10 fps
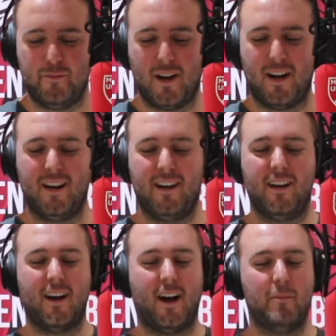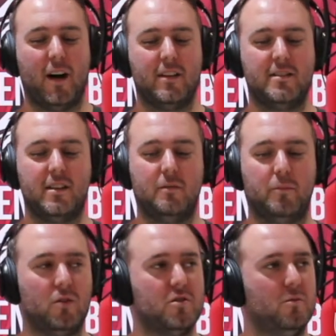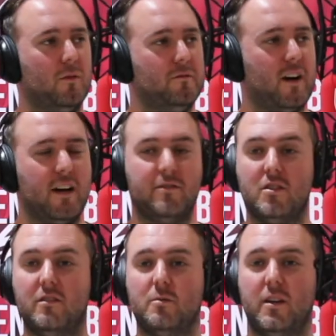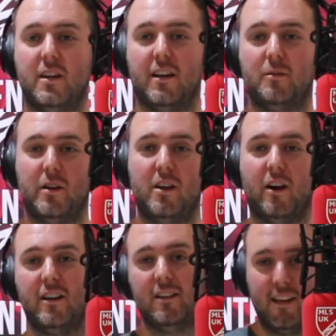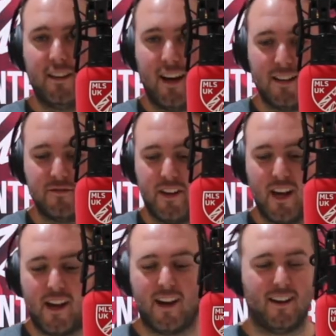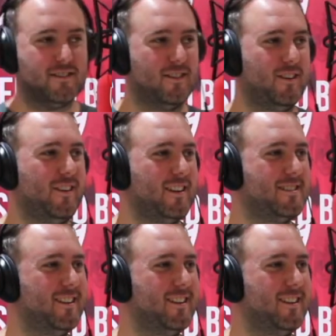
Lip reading: my team, Bolton, won 5-2 this weekend, and we're not in a league that has VAR, so that's the